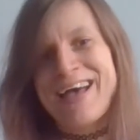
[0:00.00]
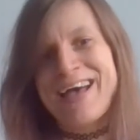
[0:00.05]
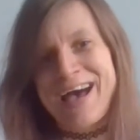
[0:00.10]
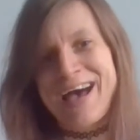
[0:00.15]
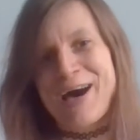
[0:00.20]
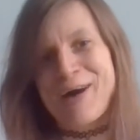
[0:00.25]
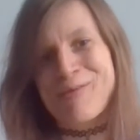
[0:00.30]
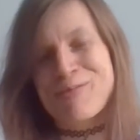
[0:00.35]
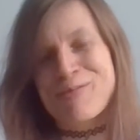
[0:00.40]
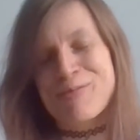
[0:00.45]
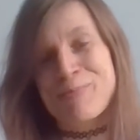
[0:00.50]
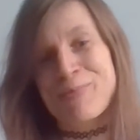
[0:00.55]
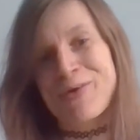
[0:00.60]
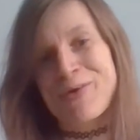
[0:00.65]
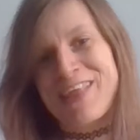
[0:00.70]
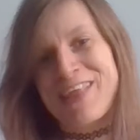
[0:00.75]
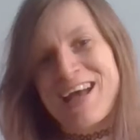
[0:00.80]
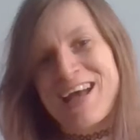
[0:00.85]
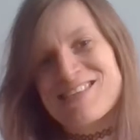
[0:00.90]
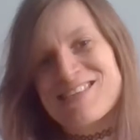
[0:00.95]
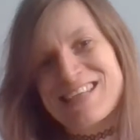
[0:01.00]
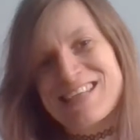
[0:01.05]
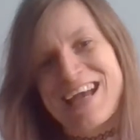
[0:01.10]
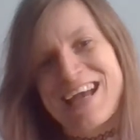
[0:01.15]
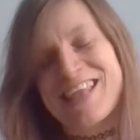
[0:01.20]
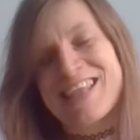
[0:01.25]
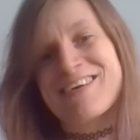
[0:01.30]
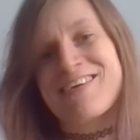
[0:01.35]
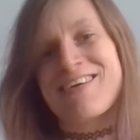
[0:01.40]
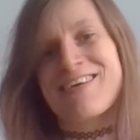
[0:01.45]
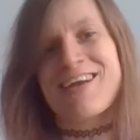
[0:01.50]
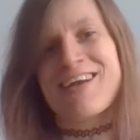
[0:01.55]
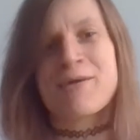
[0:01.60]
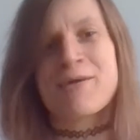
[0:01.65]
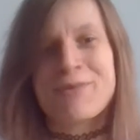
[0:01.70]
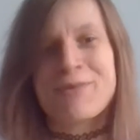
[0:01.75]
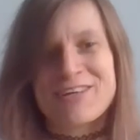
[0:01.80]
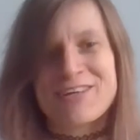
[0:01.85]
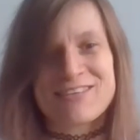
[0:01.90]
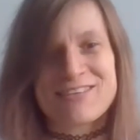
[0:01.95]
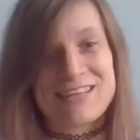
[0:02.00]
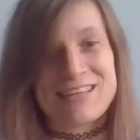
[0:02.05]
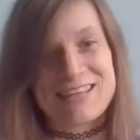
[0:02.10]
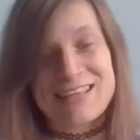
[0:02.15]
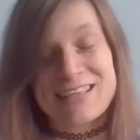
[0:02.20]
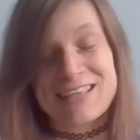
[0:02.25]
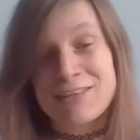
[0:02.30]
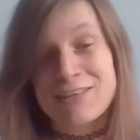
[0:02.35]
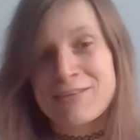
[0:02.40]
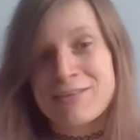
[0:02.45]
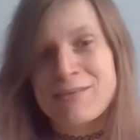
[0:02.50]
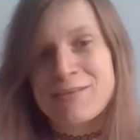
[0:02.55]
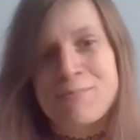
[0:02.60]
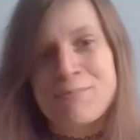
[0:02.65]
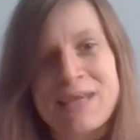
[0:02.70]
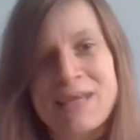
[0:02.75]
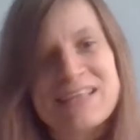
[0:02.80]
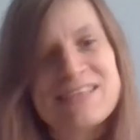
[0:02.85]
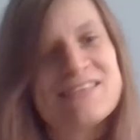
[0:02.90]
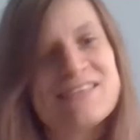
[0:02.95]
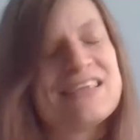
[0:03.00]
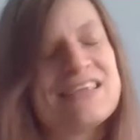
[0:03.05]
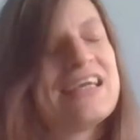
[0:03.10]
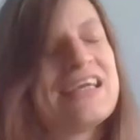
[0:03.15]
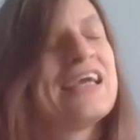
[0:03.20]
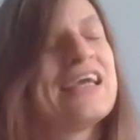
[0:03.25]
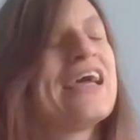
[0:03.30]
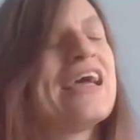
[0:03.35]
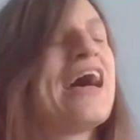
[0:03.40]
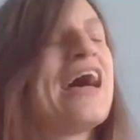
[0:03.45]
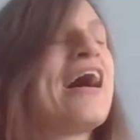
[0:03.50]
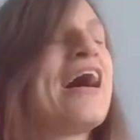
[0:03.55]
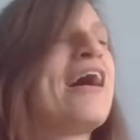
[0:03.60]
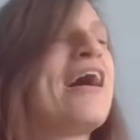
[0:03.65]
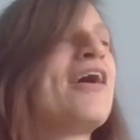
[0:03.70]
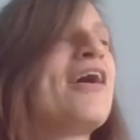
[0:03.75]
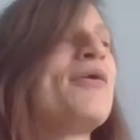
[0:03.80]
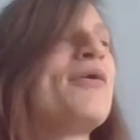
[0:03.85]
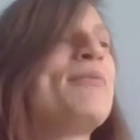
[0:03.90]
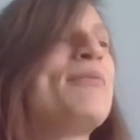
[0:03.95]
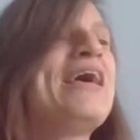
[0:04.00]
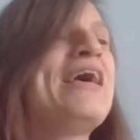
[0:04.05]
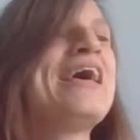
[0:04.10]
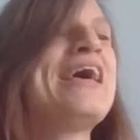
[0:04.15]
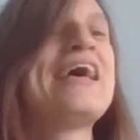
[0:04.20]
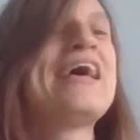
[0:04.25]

helped put that together and i personally think it looks amazing um,